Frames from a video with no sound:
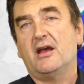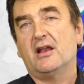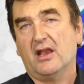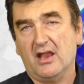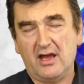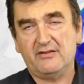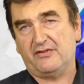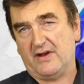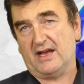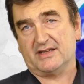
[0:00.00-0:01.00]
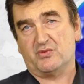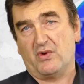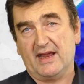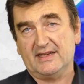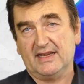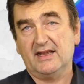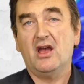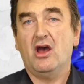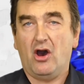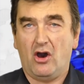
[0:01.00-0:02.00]
light fast rating
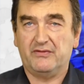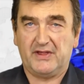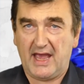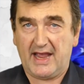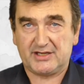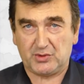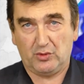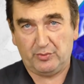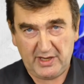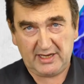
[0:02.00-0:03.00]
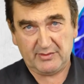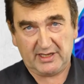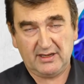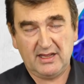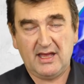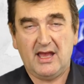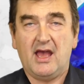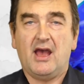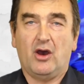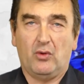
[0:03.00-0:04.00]
of the actual pigment.
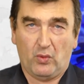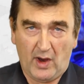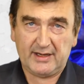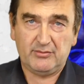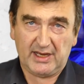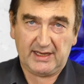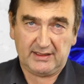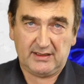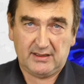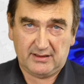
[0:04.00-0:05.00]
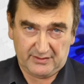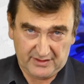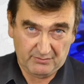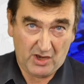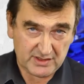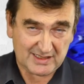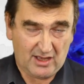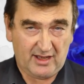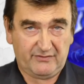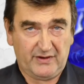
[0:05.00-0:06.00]
1 being the most
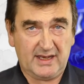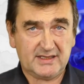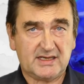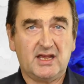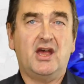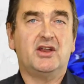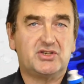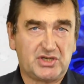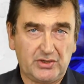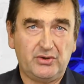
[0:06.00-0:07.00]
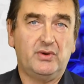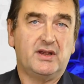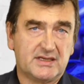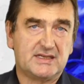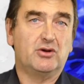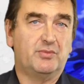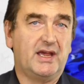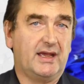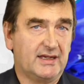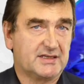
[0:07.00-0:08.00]
light fast, 2 still
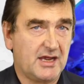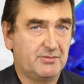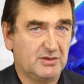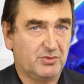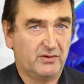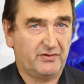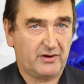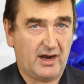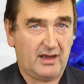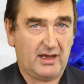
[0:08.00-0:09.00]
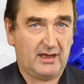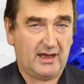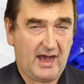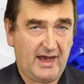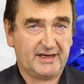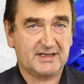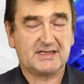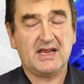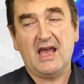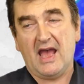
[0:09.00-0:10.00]
being acceptable for
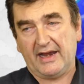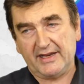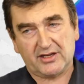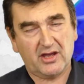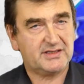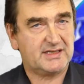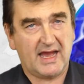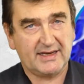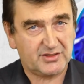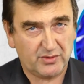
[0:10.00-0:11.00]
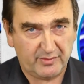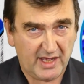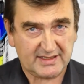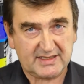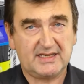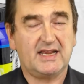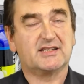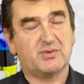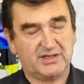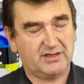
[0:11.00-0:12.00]
artists, and it goes down to about
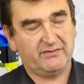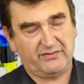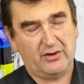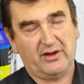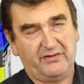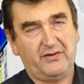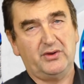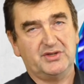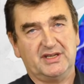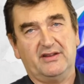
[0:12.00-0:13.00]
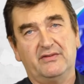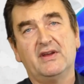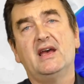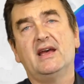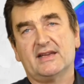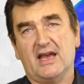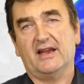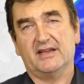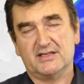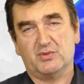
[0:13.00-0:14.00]
6, which are very fugitive
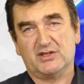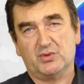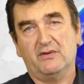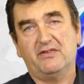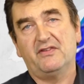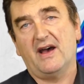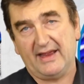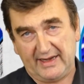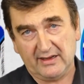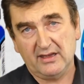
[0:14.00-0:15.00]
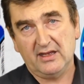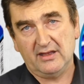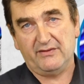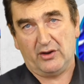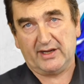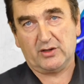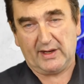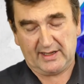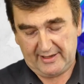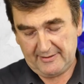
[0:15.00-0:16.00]
colours which will fade very
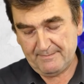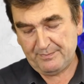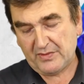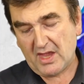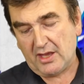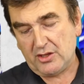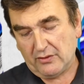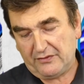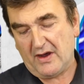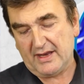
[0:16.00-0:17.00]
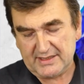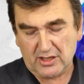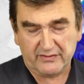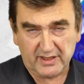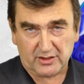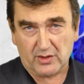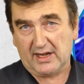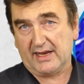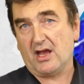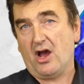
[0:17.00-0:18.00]
quickly. You'll find Derivan
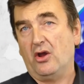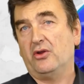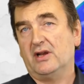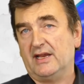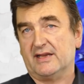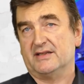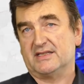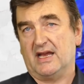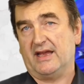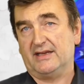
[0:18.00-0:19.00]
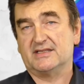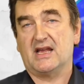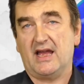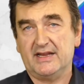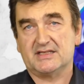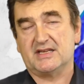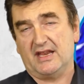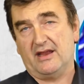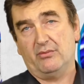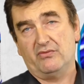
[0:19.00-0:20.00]
Acrylic only contains
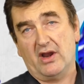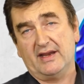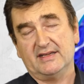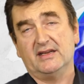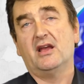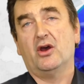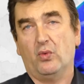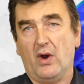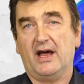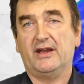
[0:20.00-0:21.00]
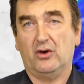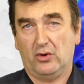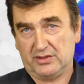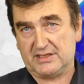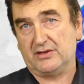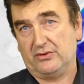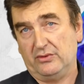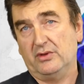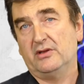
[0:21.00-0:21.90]
ASTM rated 1 or 2